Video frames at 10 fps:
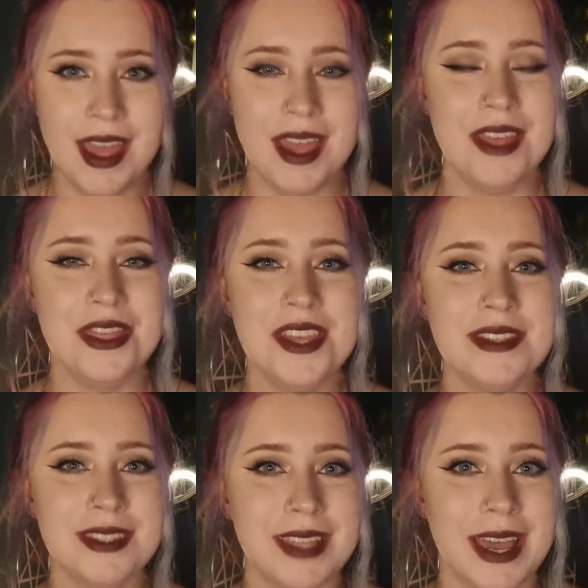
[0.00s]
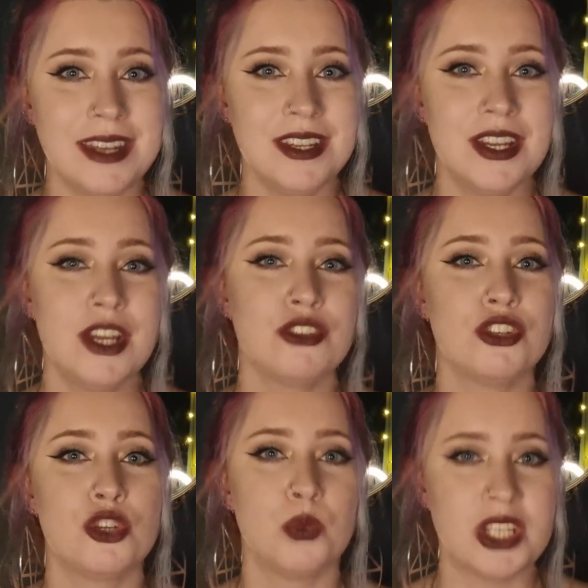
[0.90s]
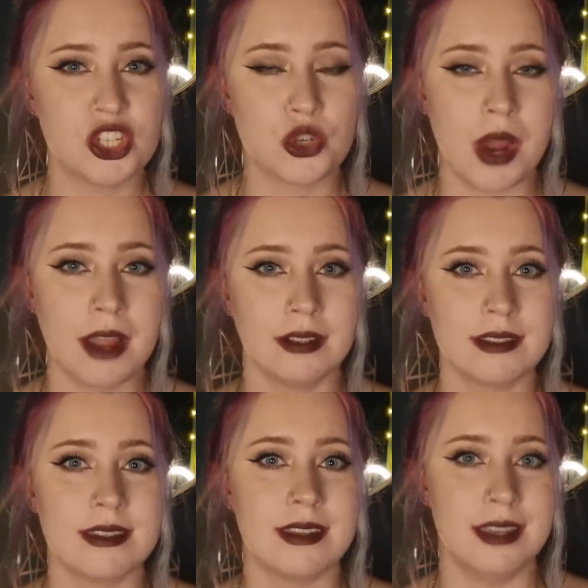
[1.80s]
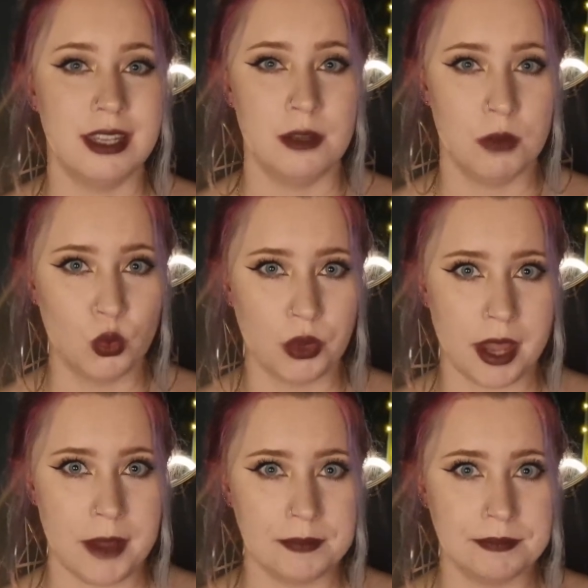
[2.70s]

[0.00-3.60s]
and this led to the witch trials in Mora.